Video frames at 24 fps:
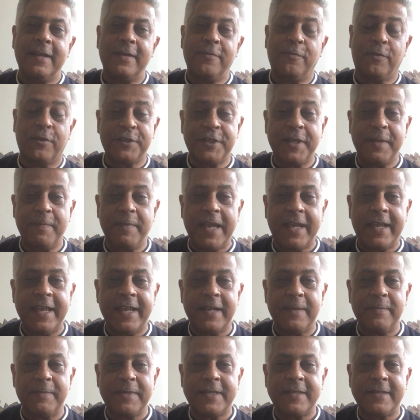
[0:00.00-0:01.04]
Was he
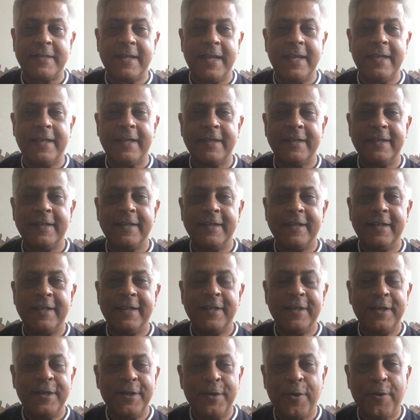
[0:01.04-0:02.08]
making a mistake?
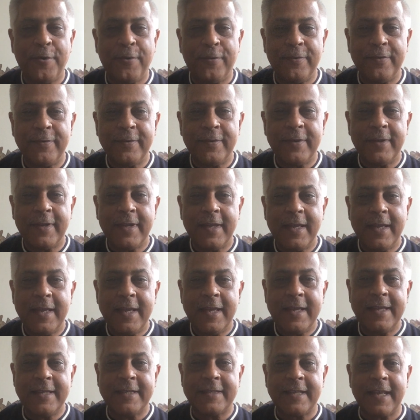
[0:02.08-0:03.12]
No.
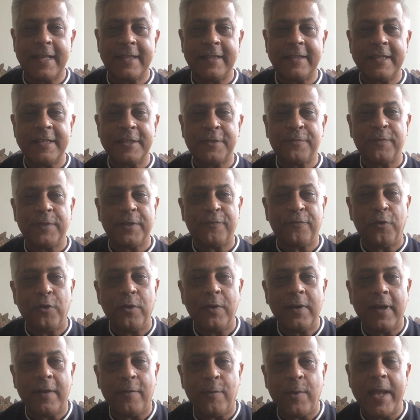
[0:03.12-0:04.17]
He said this with
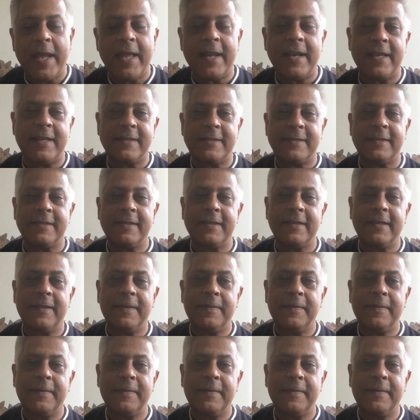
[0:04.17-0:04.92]
full awareness.